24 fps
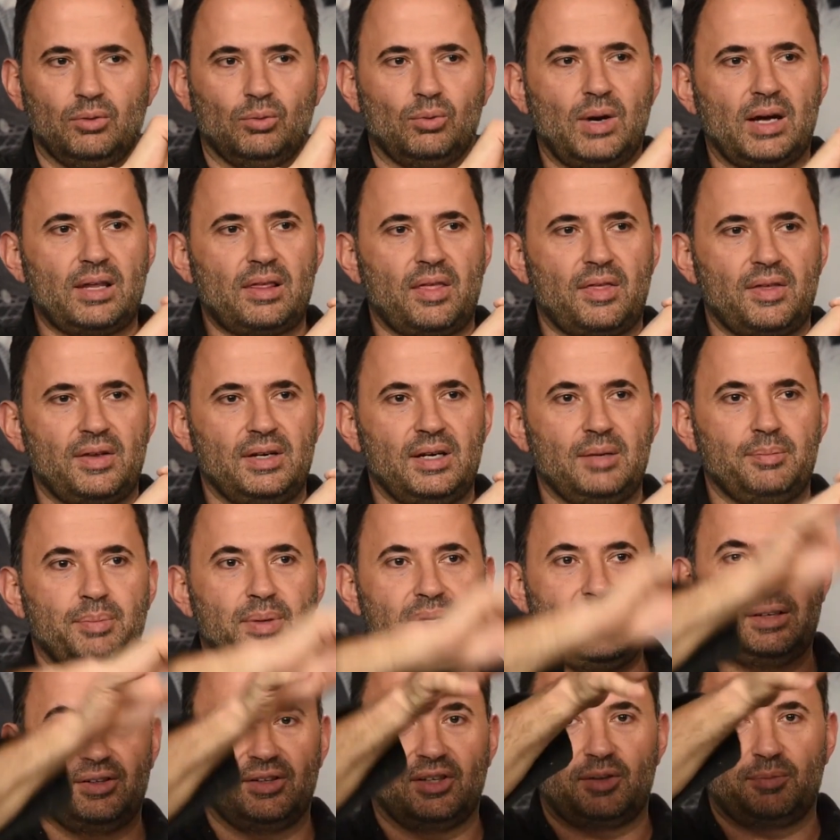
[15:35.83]
rather than it
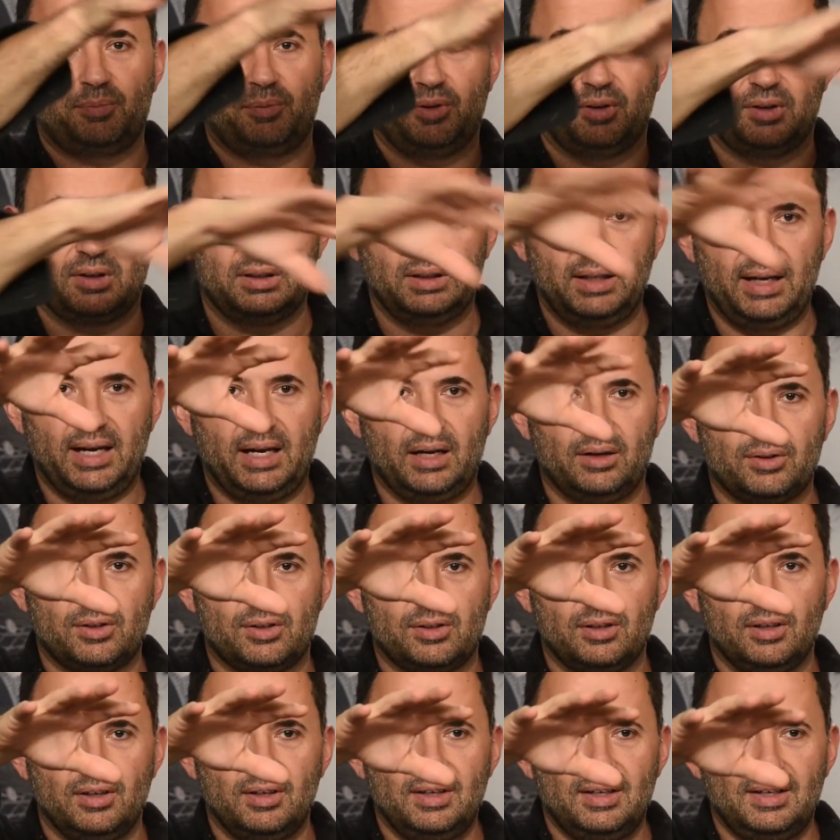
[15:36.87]
being just with
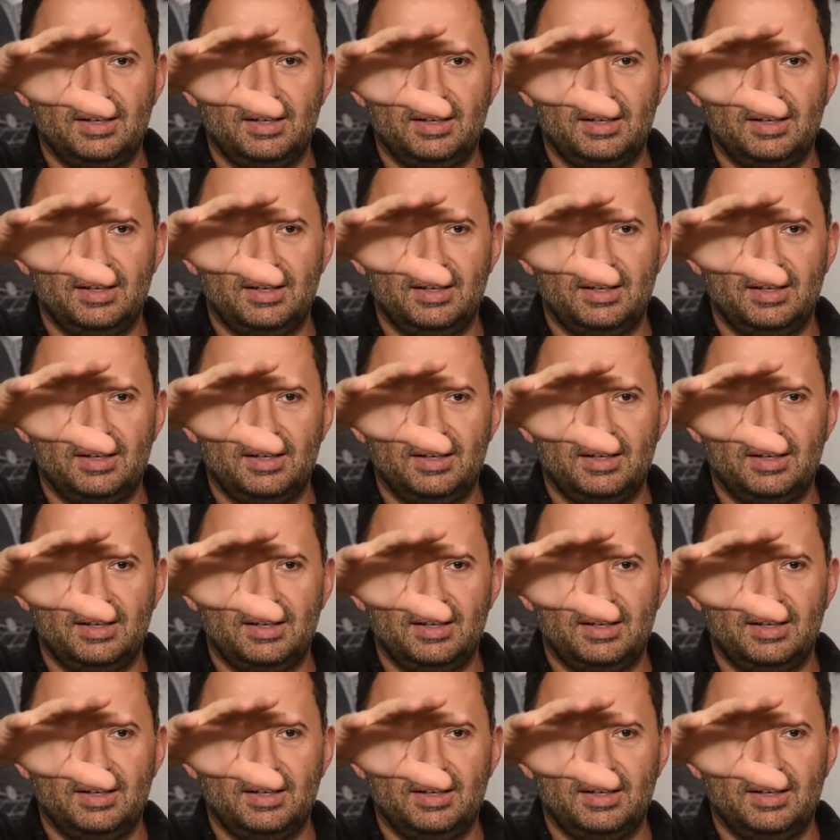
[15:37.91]
clouds,